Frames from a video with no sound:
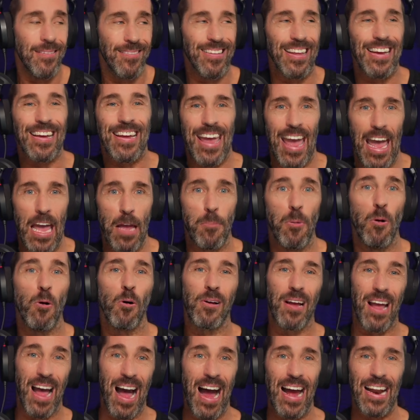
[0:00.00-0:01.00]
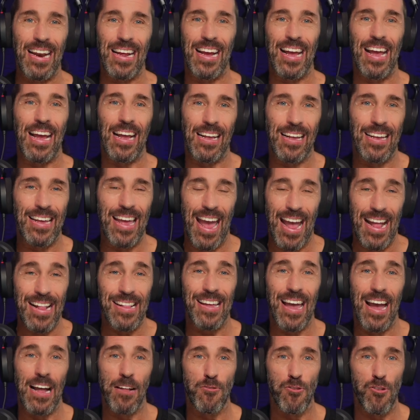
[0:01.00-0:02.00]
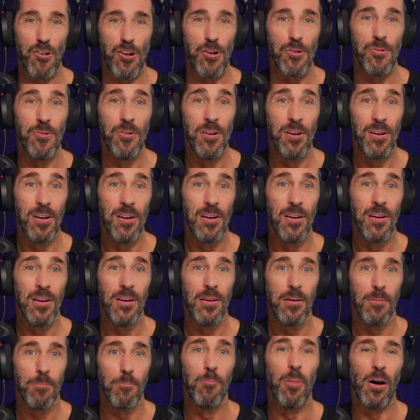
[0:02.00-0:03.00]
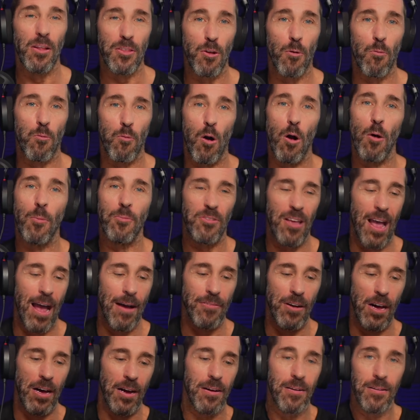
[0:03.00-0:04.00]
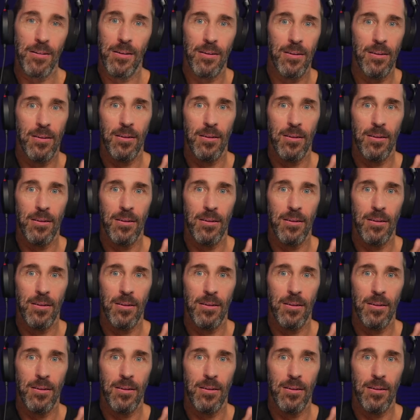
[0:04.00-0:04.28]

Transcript: The cable kind of can get you, but the ropes have a